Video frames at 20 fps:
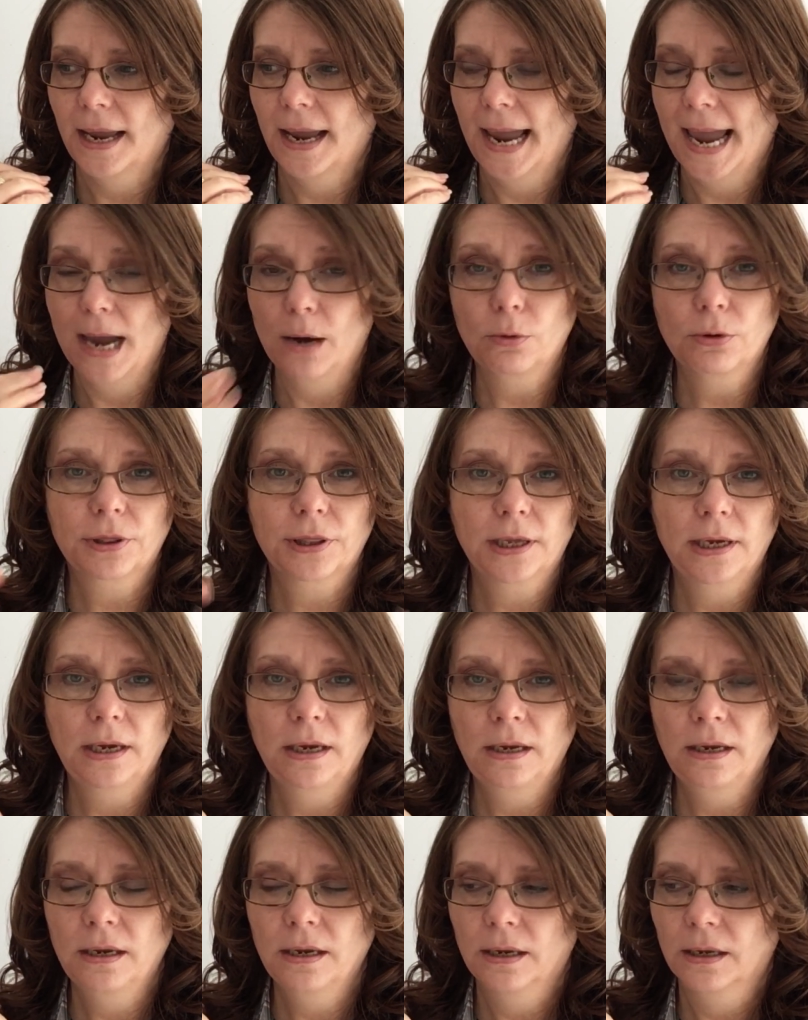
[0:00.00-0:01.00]

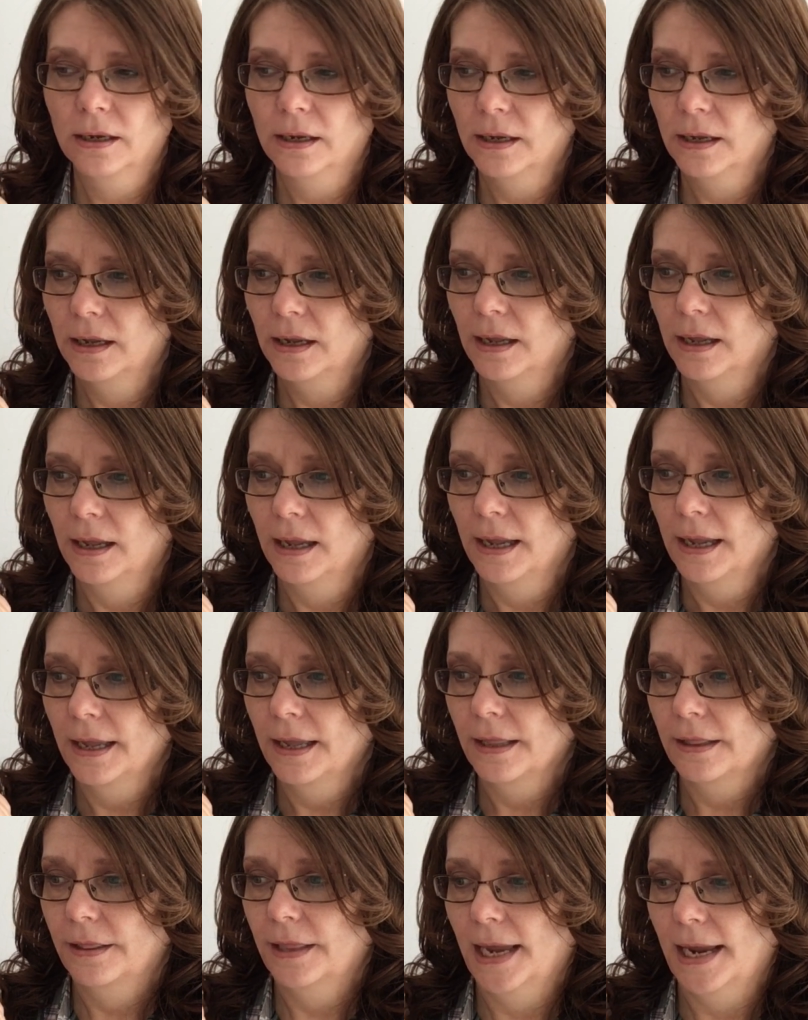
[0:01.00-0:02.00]
healthy,
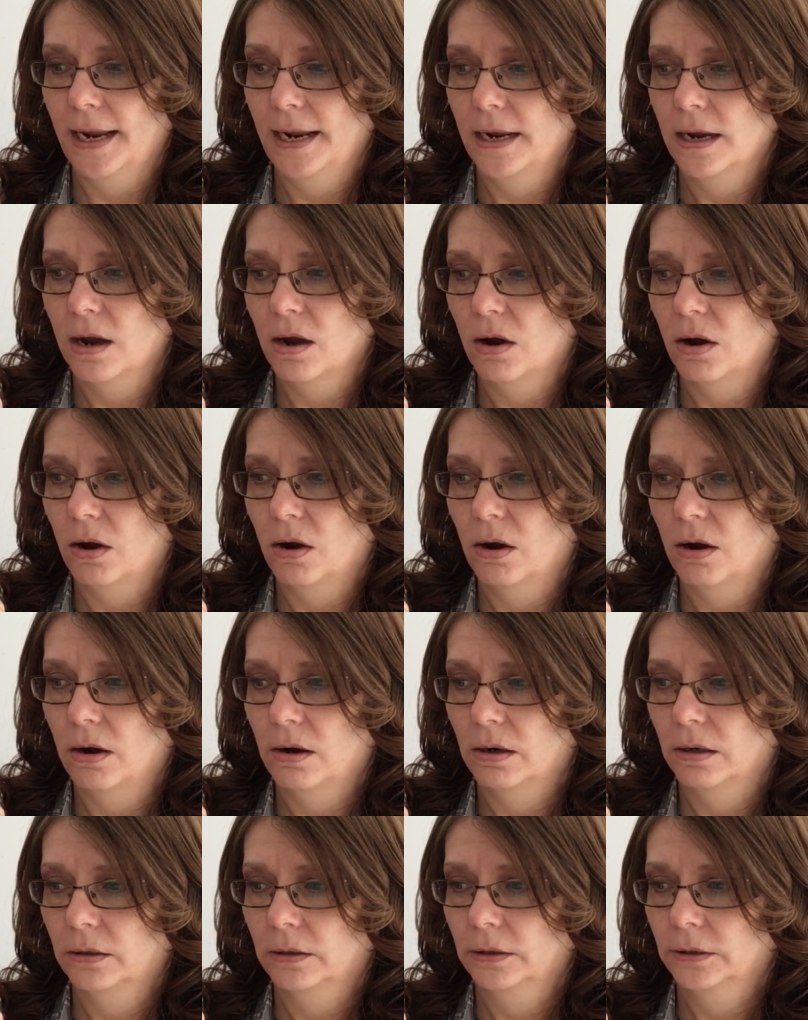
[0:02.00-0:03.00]
they are